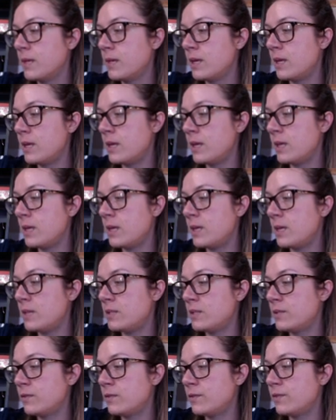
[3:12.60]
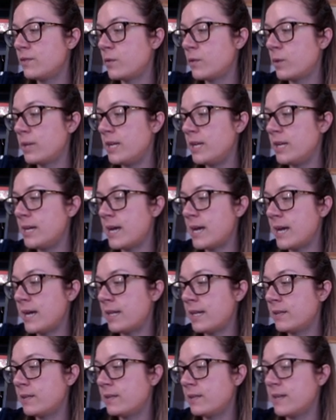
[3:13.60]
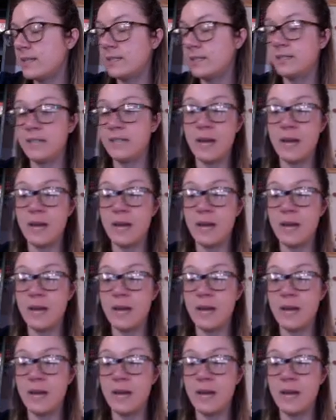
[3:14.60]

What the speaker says: is 49. That does